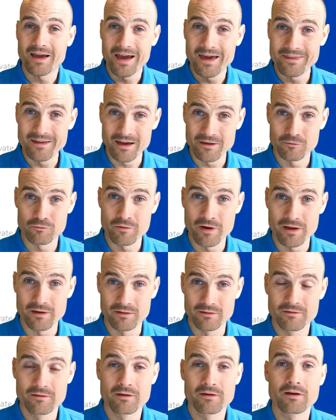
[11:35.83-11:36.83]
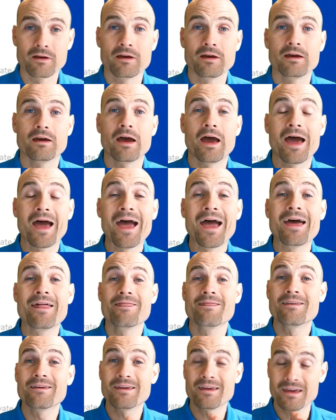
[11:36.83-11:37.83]
and Azure A D
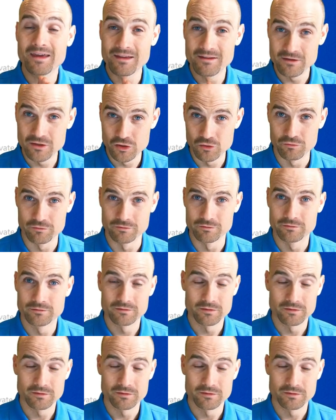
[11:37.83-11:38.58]
and Intune.